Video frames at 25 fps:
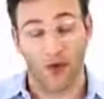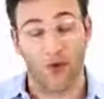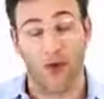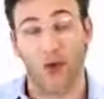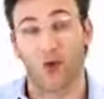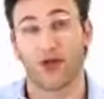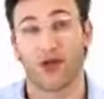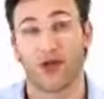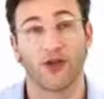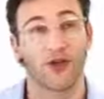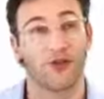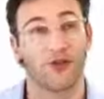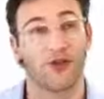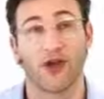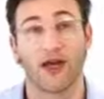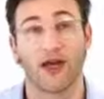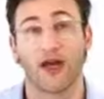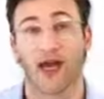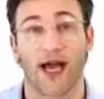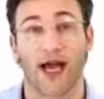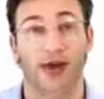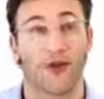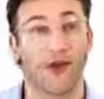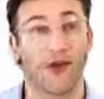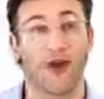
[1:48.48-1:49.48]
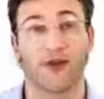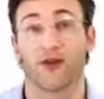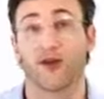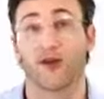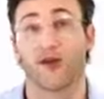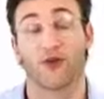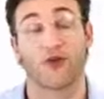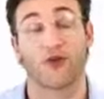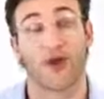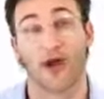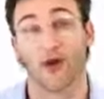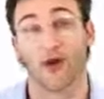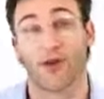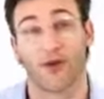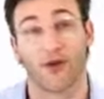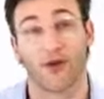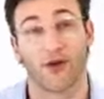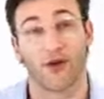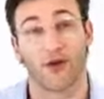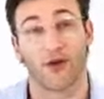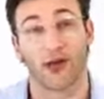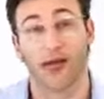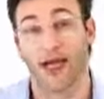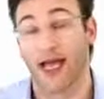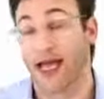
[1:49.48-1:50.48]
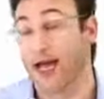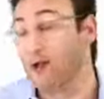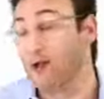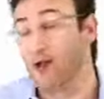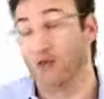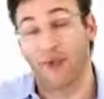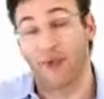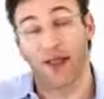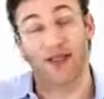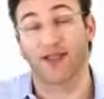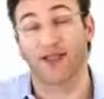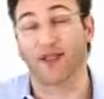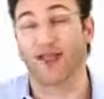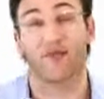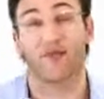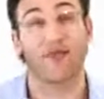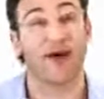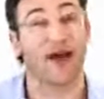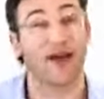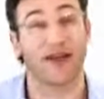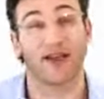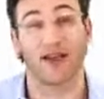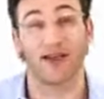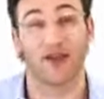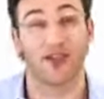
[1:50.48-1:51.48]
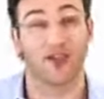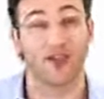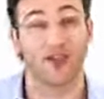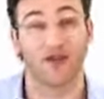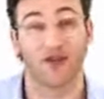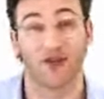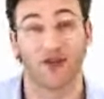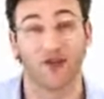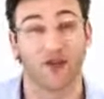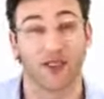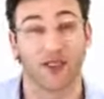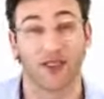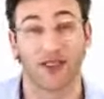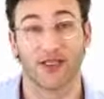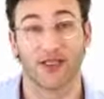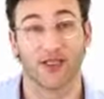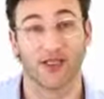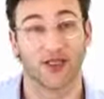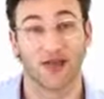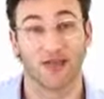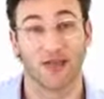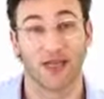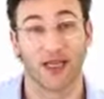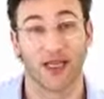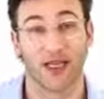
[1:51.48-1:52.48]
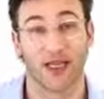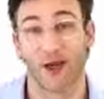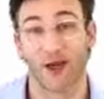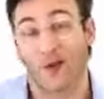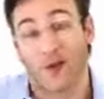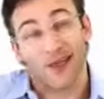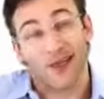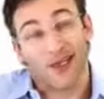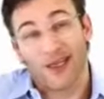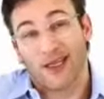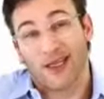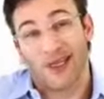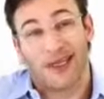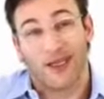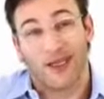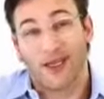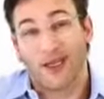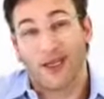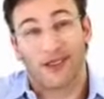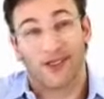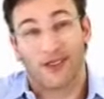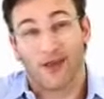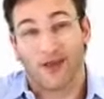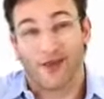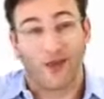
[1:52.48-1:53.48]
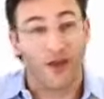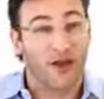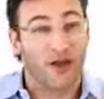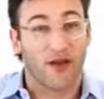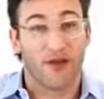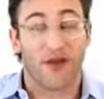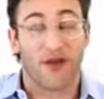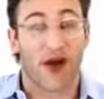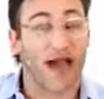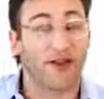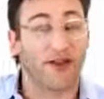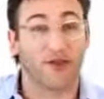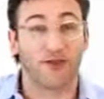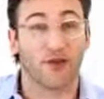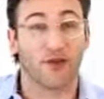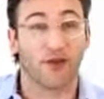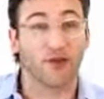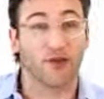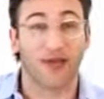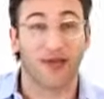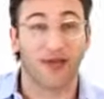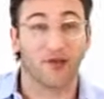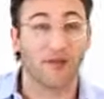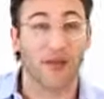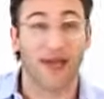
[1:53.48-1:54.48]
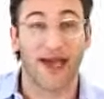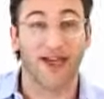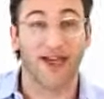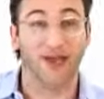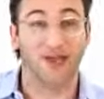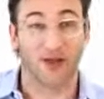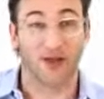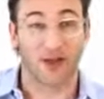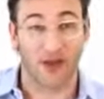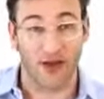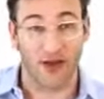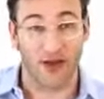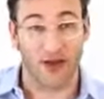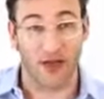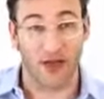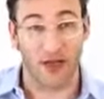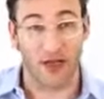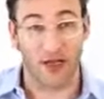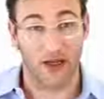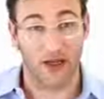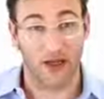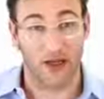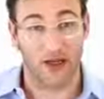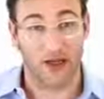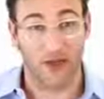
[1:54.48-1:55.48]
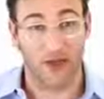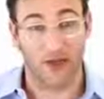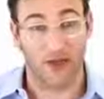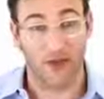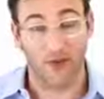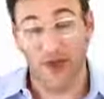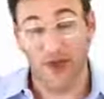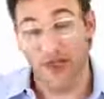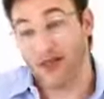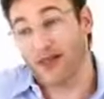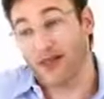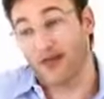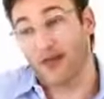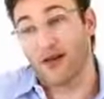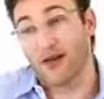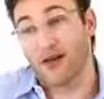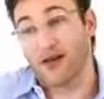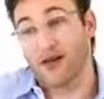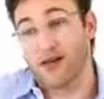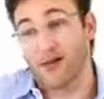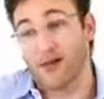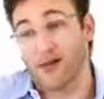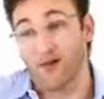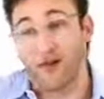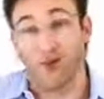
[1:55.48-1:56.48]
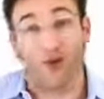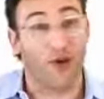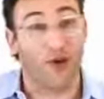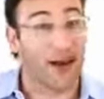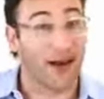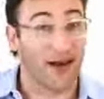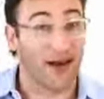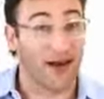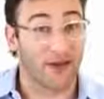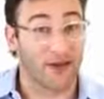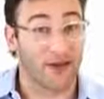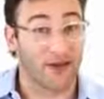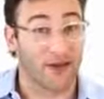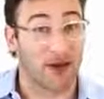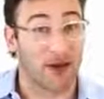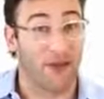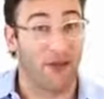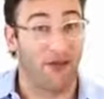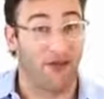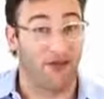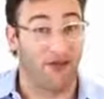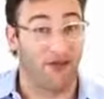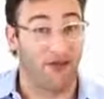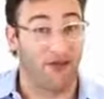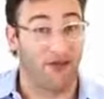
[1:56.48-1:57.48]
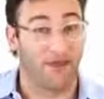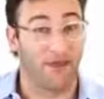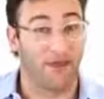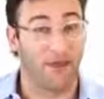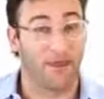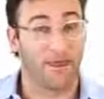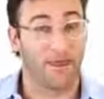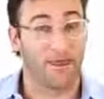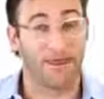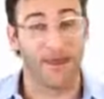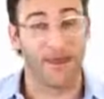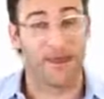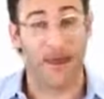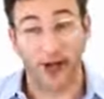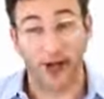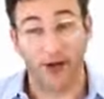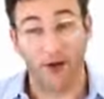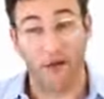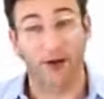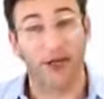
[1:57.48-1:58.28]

What we do, how we do it, and why we do it. And it was based on the biology of human decision making. It wasn't some highfalutin management theory. It was based on brain stuff. And I